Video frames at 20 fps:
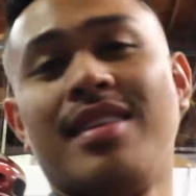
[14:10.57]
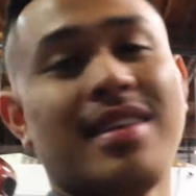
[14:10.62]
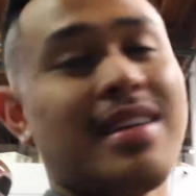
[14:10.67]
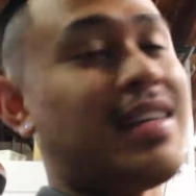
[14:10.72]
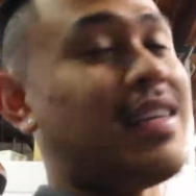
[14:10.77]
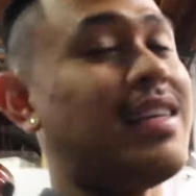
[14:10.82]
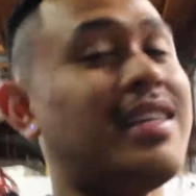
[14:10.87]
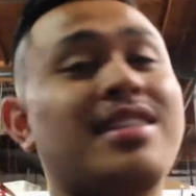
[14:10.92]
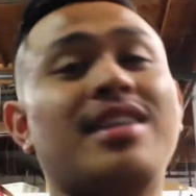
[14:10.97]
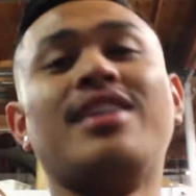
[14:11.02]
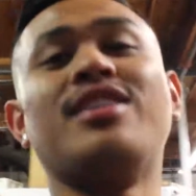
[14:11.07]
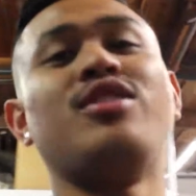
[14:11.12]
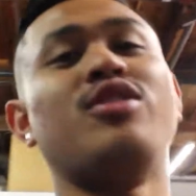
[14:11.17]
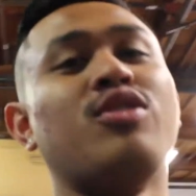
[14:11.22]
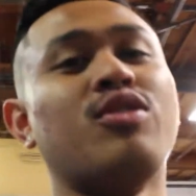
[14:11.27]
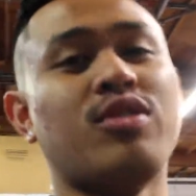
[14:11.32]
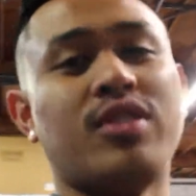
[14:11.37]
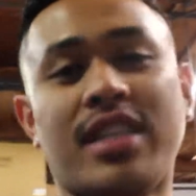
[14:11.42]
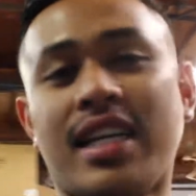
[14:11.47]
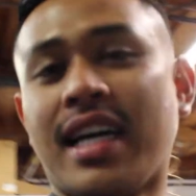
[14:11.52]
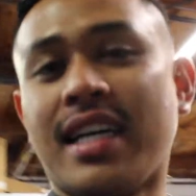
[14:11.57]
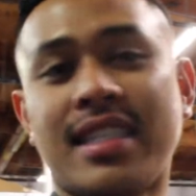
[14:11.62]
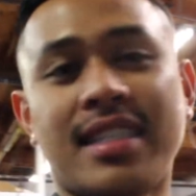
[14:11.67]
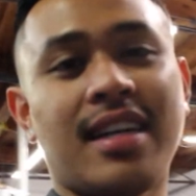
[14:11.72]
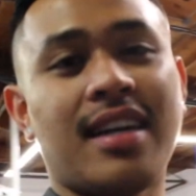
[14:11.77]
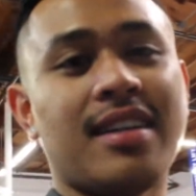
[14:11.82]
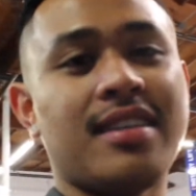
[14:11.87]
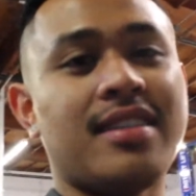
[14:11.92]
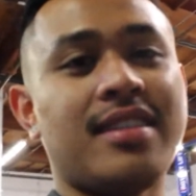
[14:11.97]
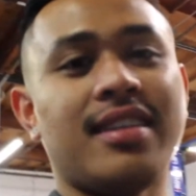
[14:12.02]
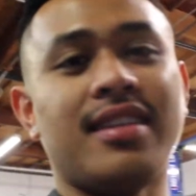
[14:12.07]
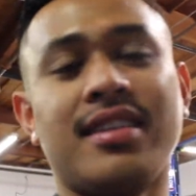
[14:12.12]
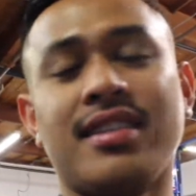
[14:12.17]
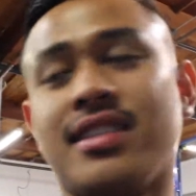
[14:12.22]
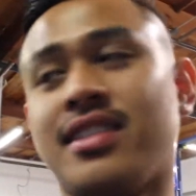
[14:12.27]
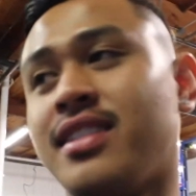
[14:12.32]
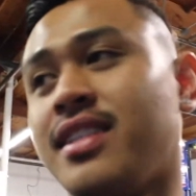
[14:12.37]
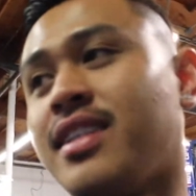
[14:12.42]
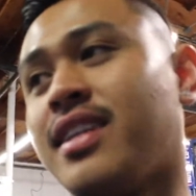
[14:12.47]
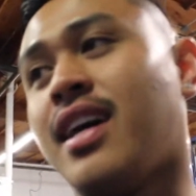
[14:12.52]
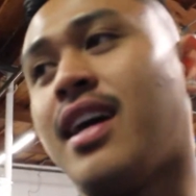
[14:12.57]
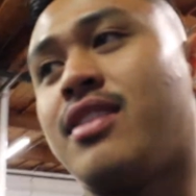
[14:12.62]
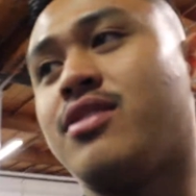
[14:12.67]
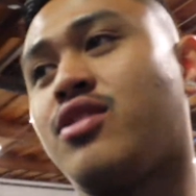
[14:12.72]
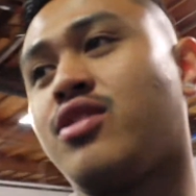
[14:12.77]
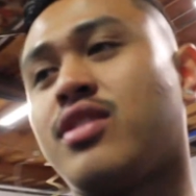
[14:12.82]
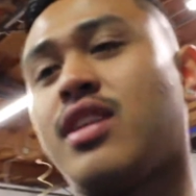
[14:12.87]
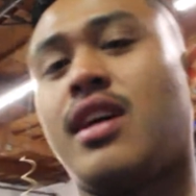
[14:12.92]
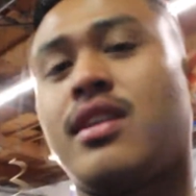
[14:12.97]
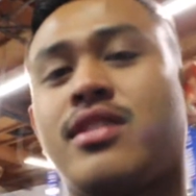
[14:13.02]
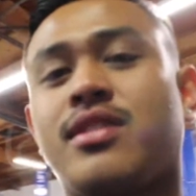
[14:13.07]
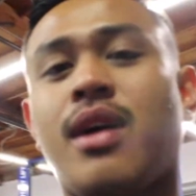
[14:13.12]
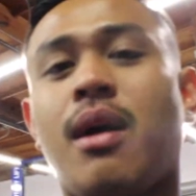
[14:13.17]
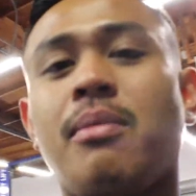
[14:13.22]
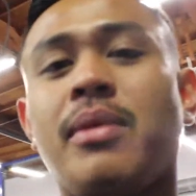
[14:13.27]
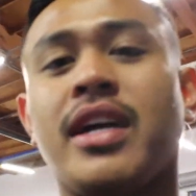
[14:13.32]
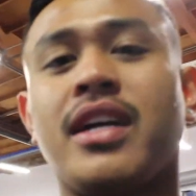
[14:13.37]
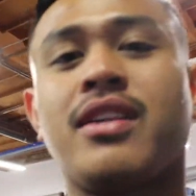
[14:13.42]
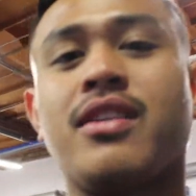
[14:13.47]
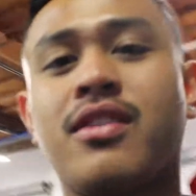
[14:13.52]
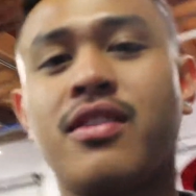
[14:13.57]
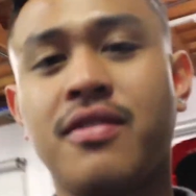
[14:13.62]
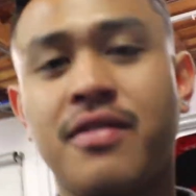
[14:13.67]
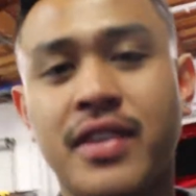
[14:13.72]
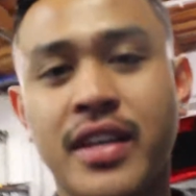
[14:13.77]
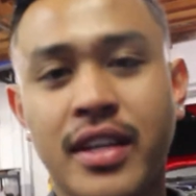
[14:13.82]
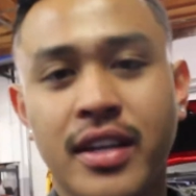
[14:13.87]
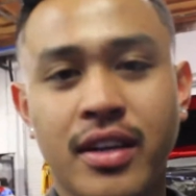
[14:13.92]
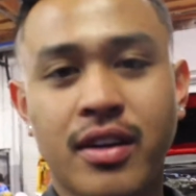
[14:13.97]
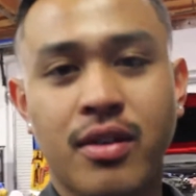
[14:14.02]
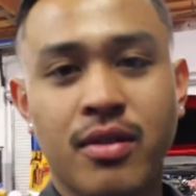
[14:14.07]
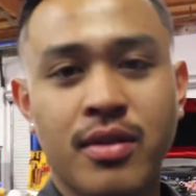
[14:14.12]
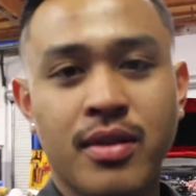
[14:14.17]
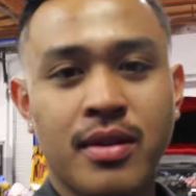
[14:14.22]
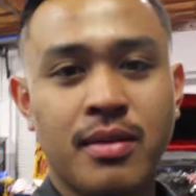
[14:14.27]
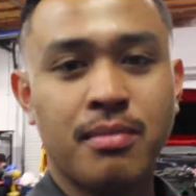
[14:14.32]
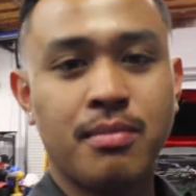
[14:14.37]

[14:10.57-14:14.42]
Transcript: It's huge. You guys got to see this shit. I'll make another video.